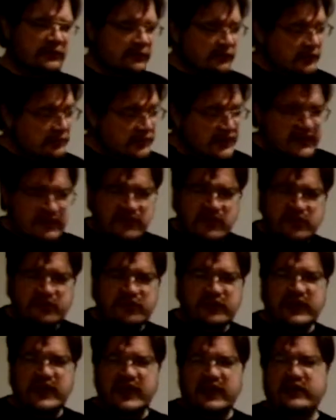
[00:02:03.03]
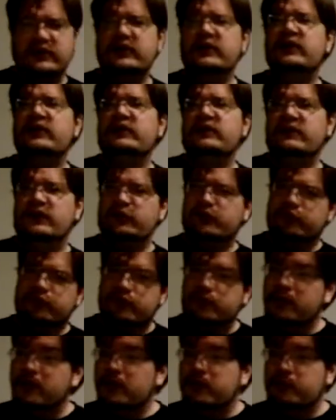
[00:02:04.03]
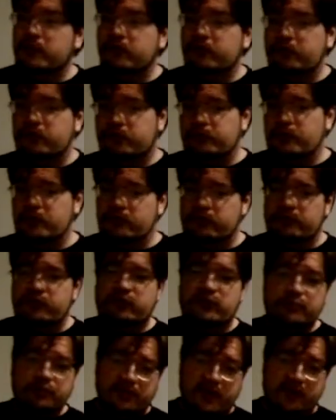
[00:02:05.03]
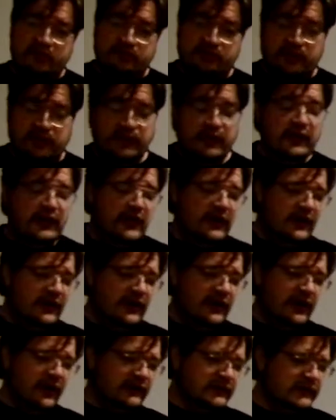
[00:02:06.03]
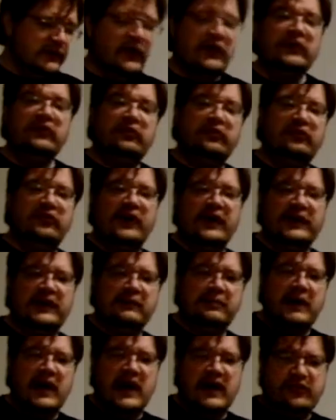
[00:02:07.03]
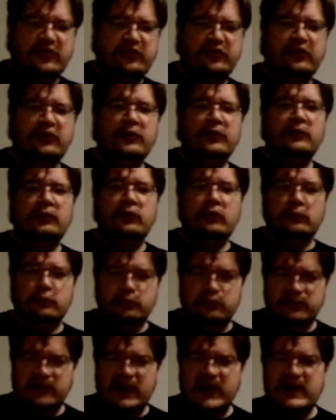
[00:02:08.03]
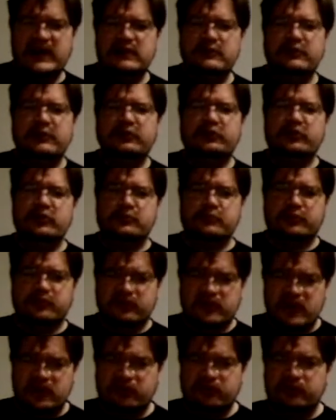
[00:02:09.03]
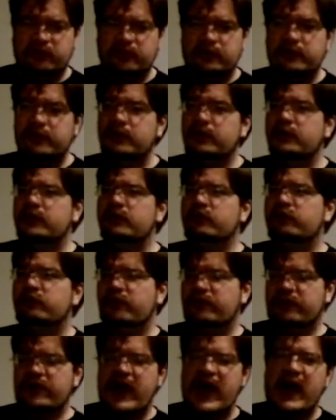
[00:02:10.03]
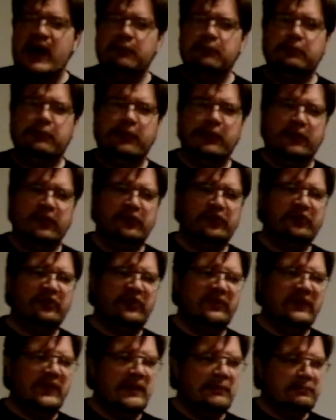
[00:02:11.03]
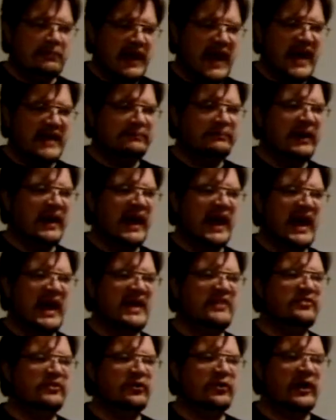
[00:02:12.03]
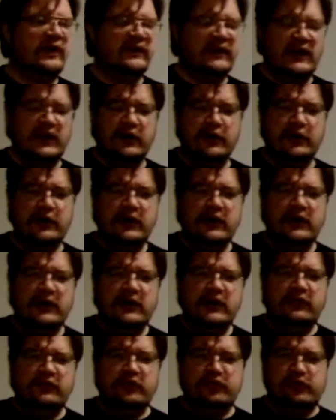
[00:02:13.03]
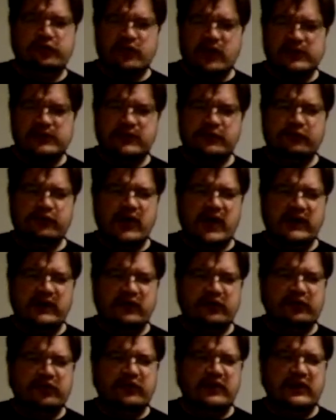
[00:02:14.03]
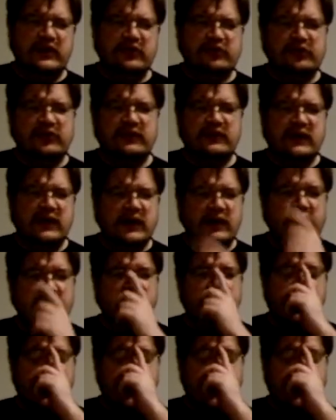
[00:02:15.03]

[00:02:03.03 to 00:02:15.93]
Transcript: repeat this again. This is from my own personal experience. Depression. A lot of psychopaths will blame depression for their outbursts and their bad behavior and their destructive tendencies and their